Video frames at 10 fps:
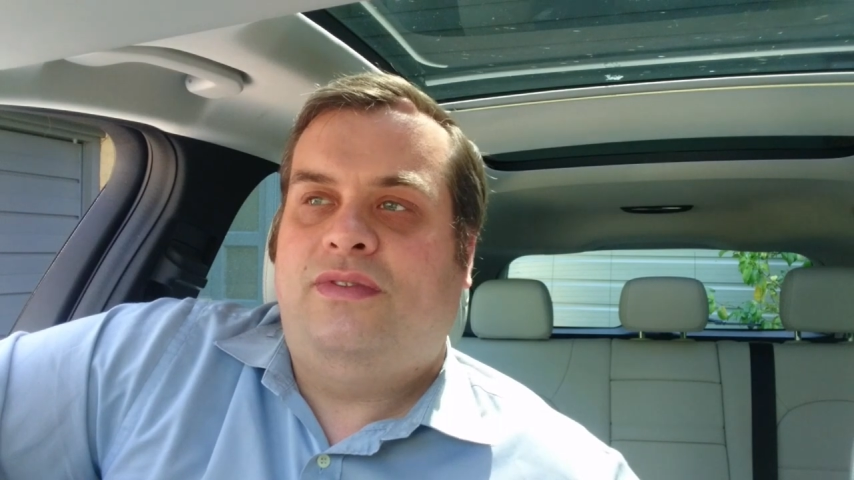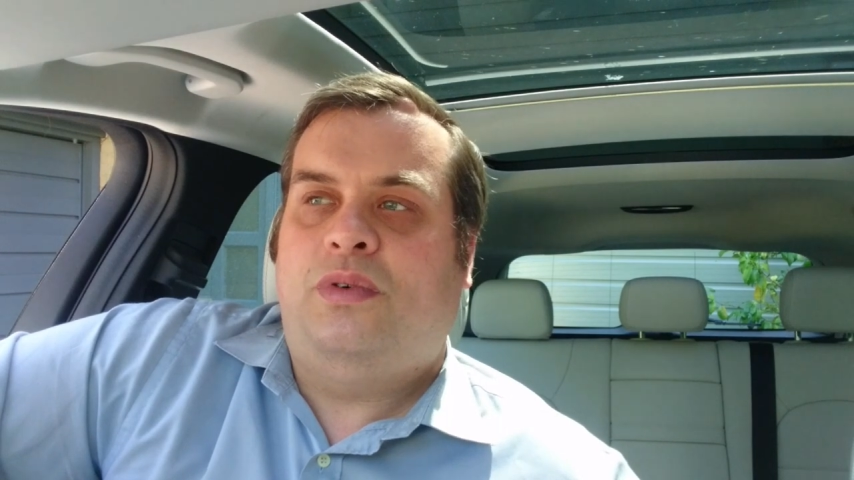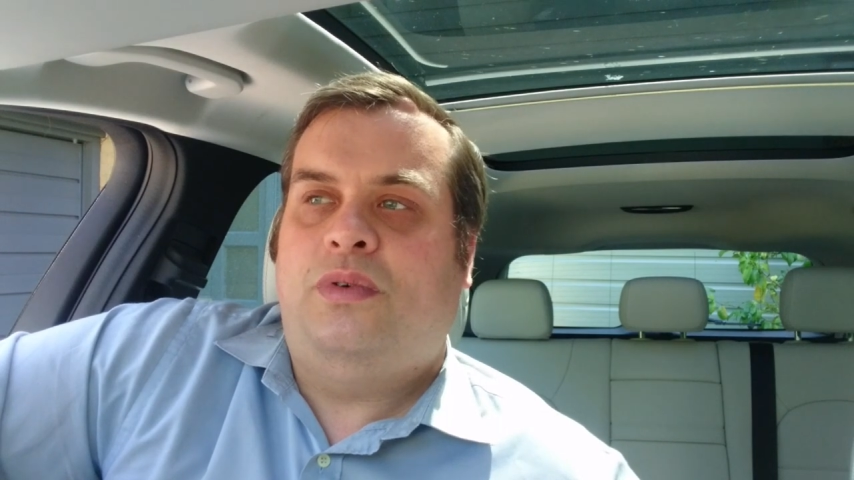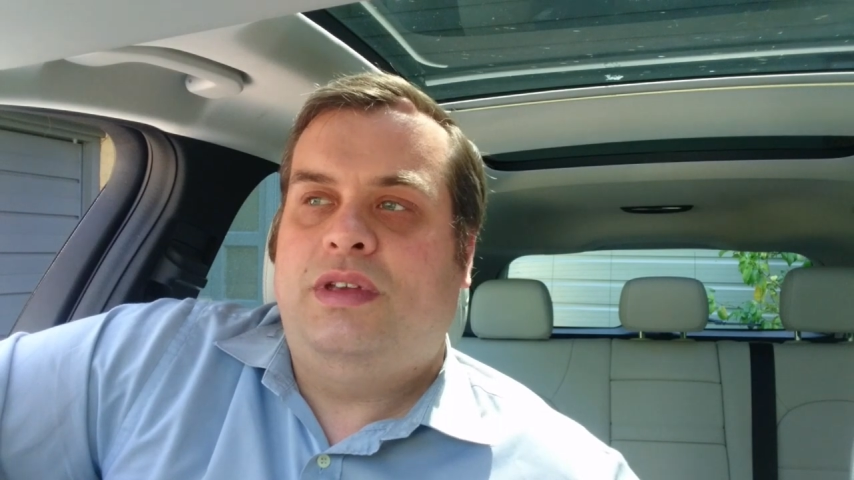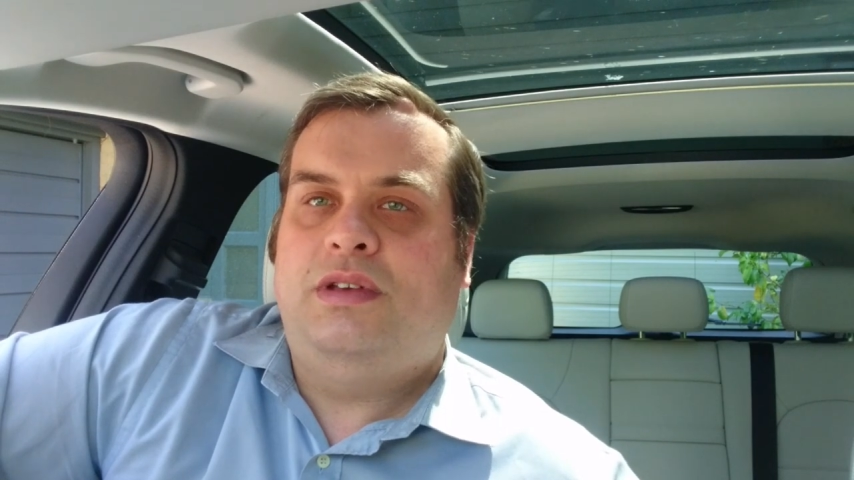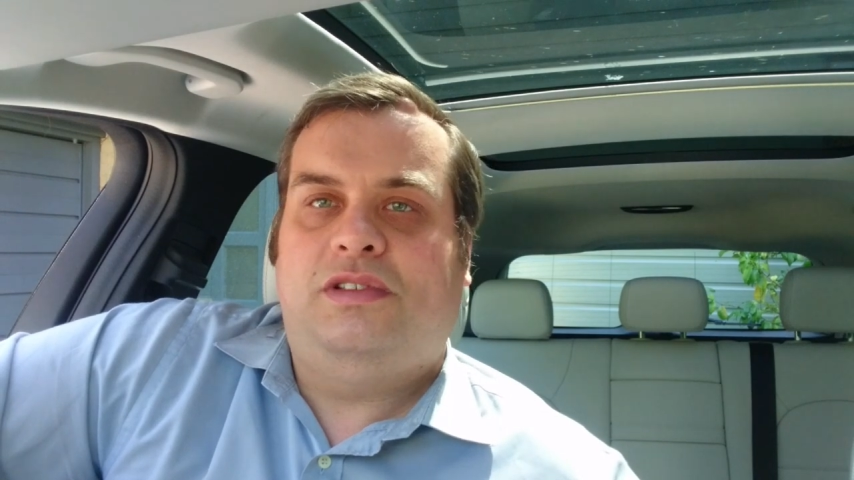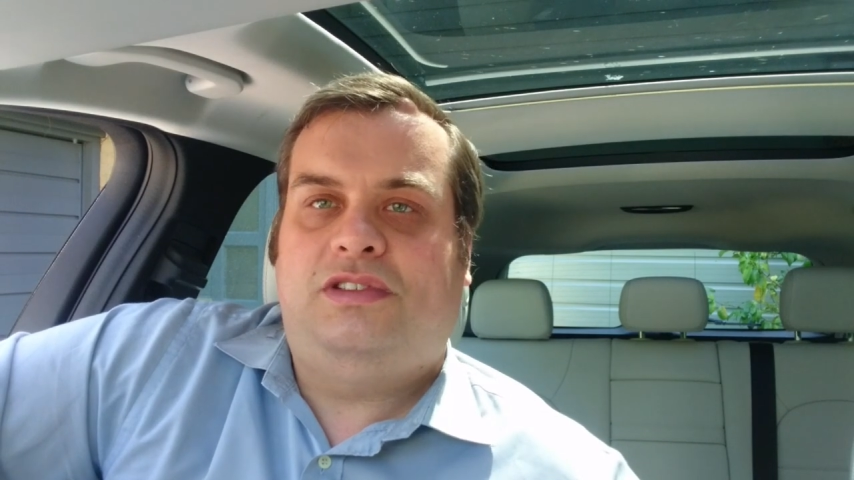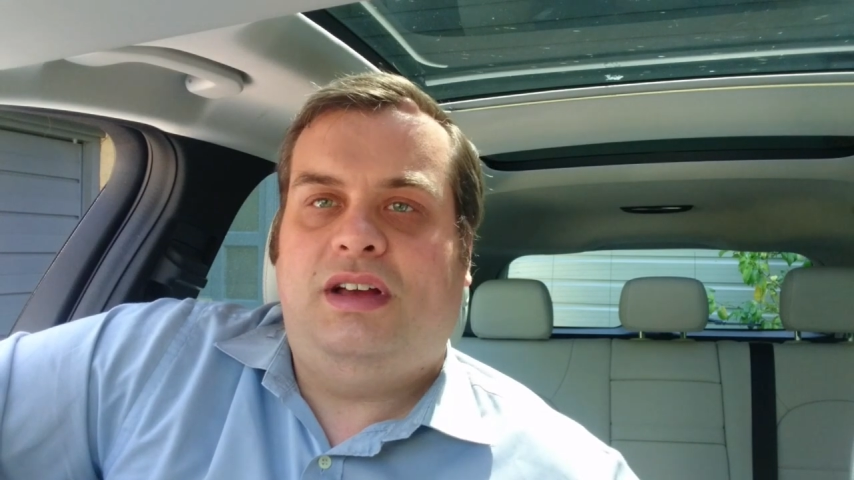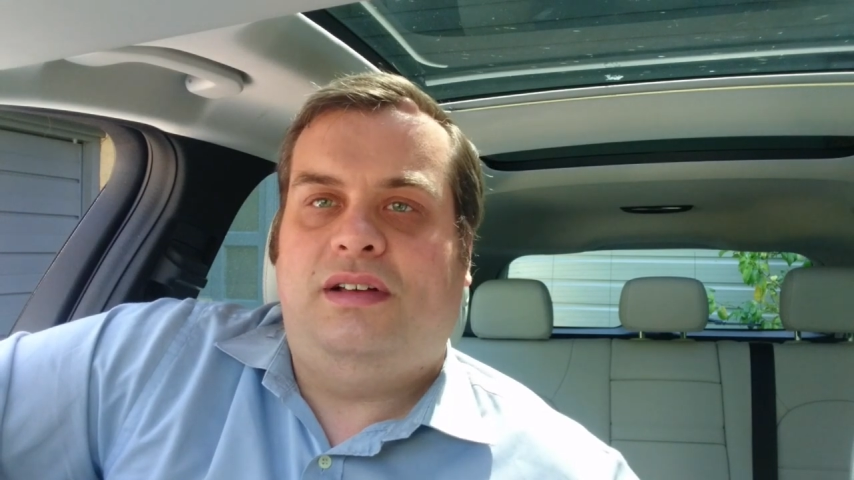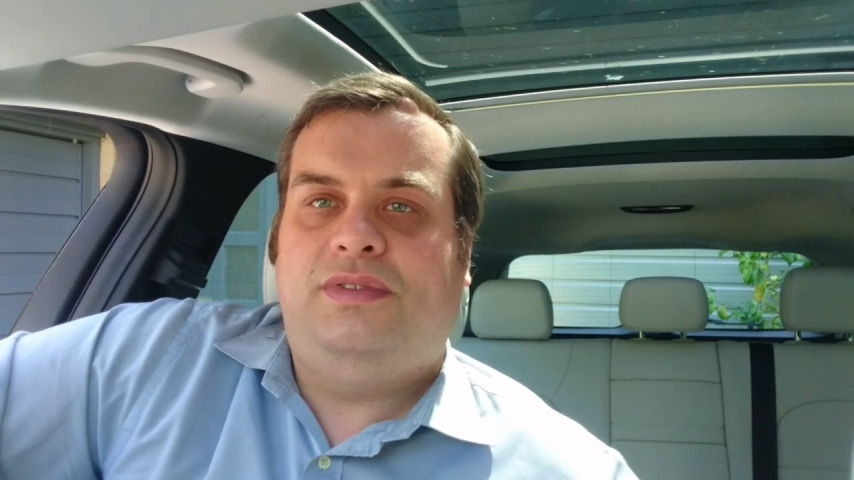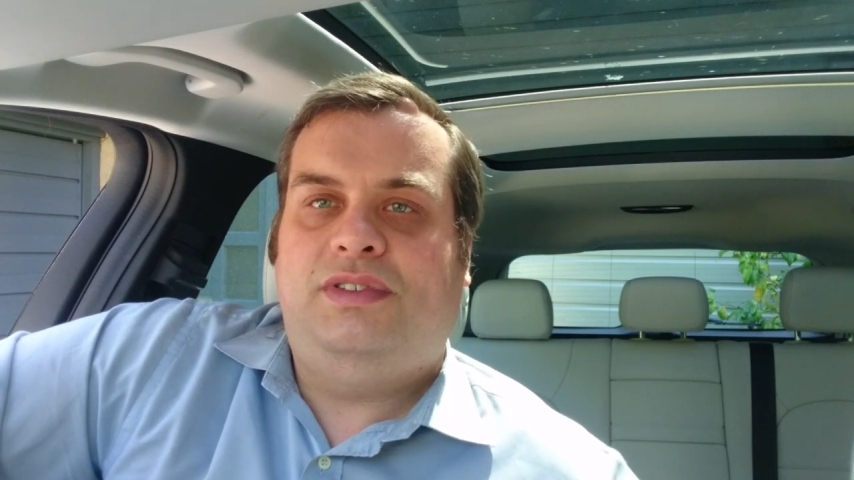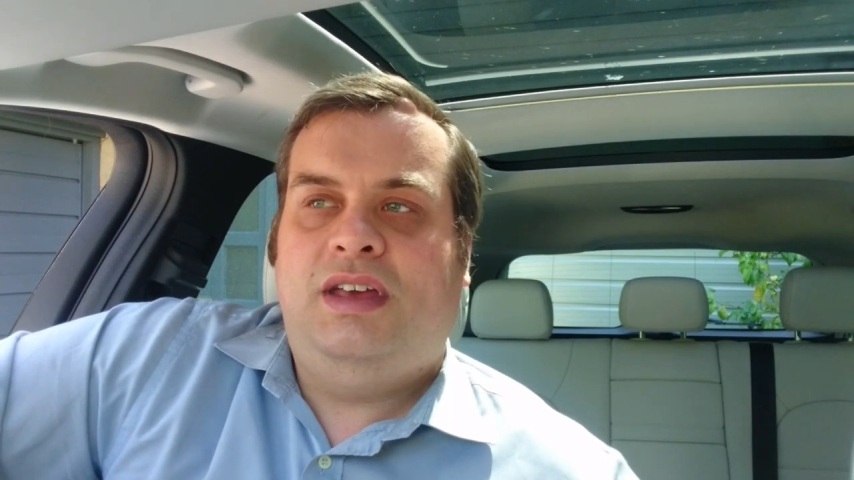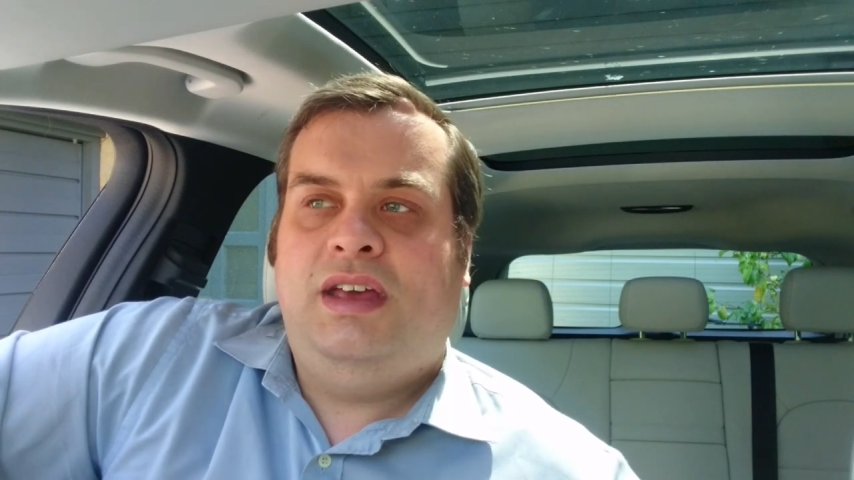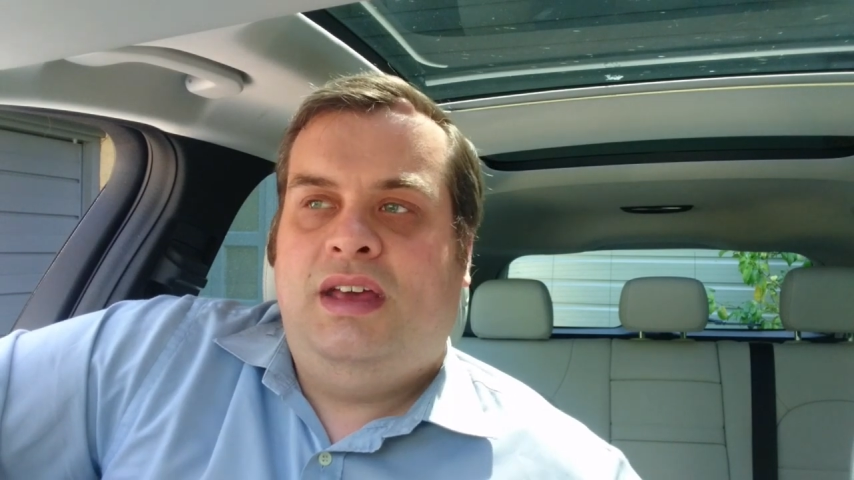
for yourselves.